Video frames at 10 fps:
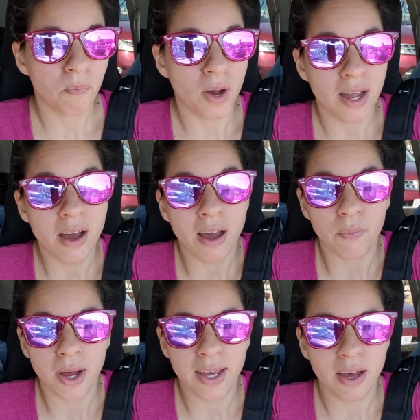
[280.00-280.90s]
why not?
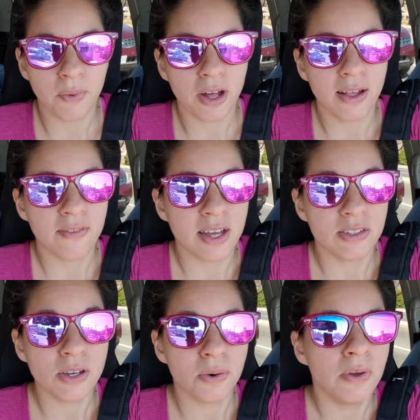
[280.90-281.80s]
Why can't we all have
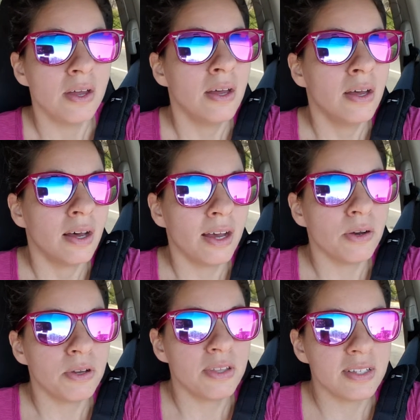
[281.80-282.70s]
that? So I
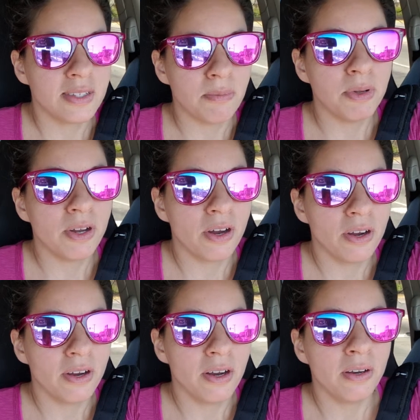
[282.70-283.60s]
go to this
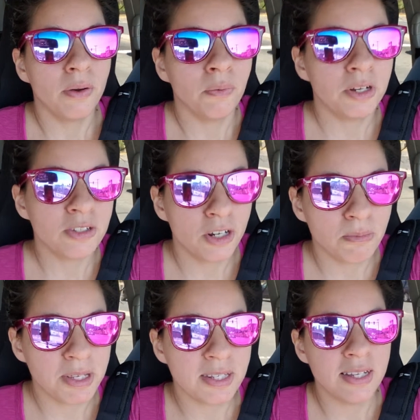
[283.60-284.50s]
seminar. I want to start
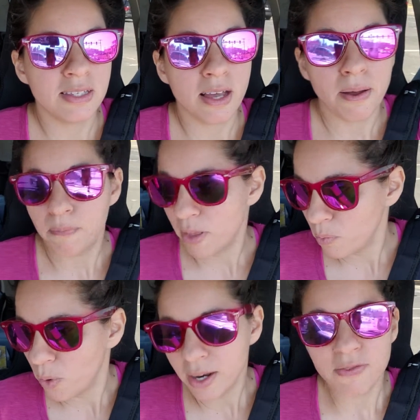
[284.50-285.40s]
a business.
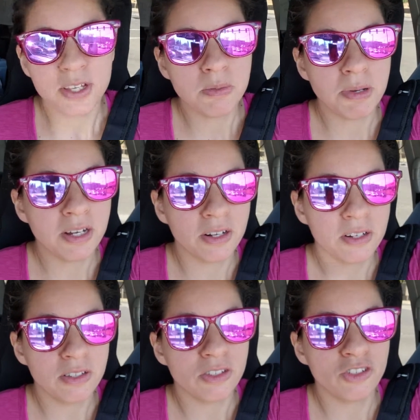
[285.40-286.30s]
And one of the
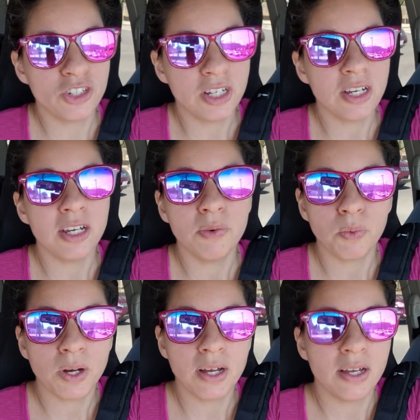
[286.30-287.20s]
speakers, she
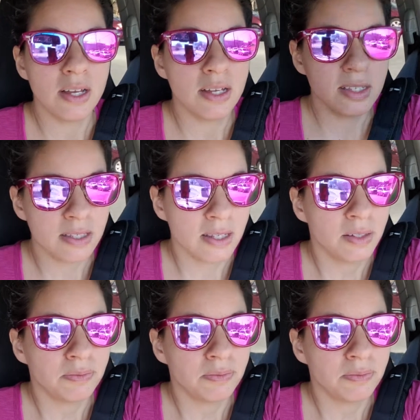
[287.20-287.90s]
was